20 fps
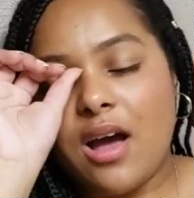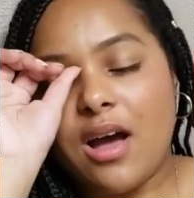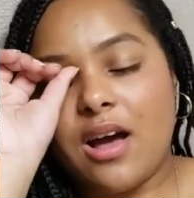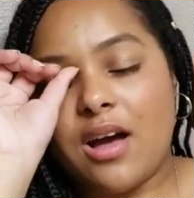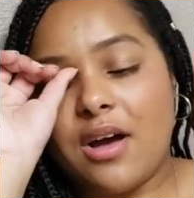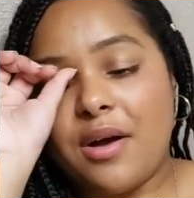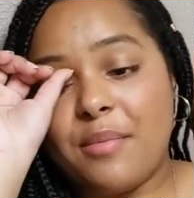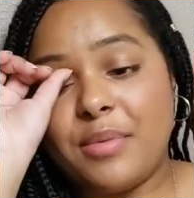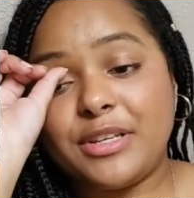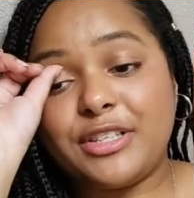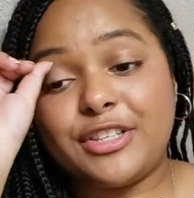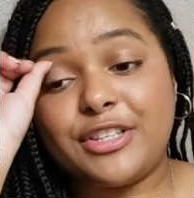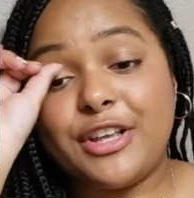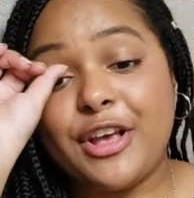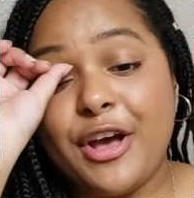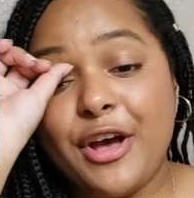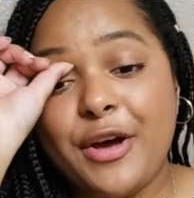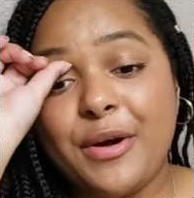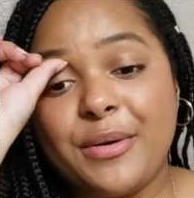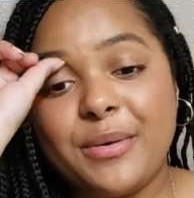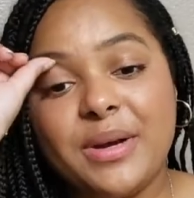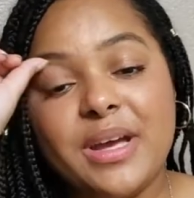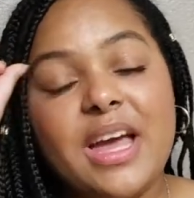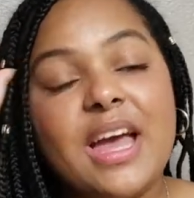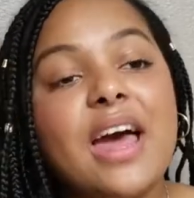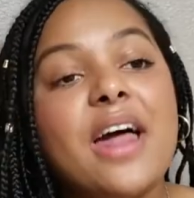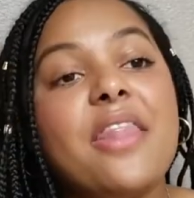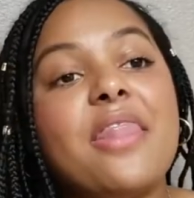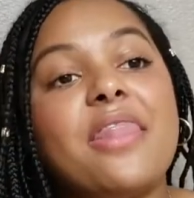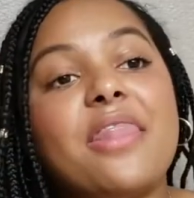Um, so
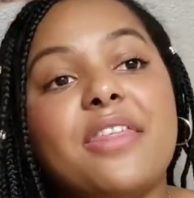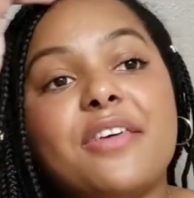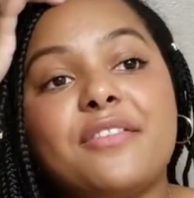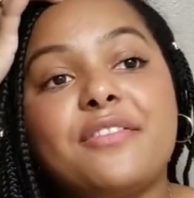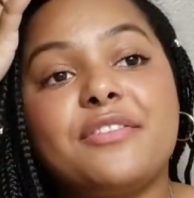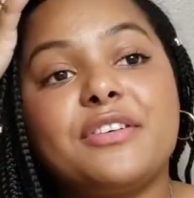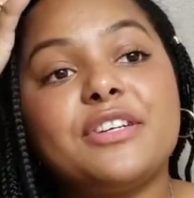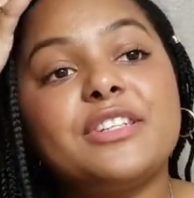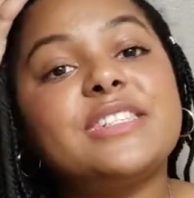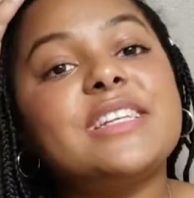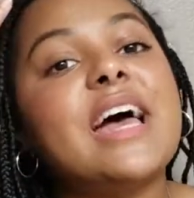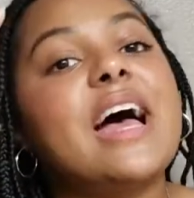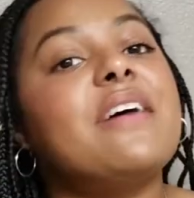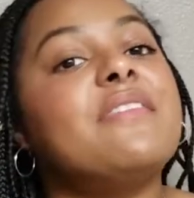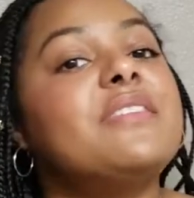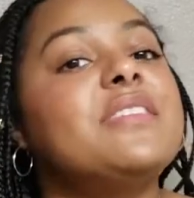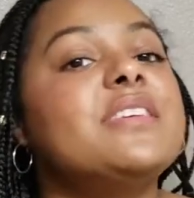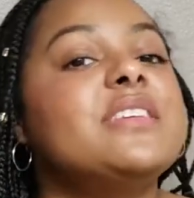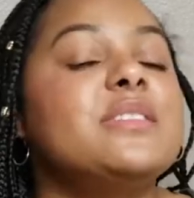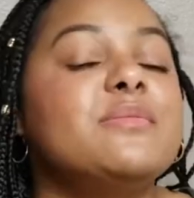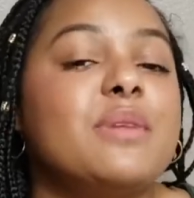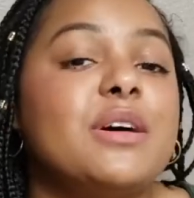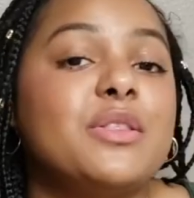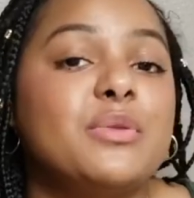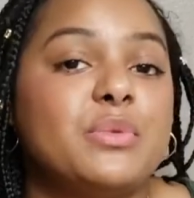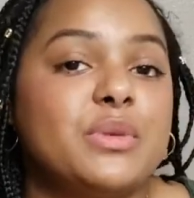the first half of this month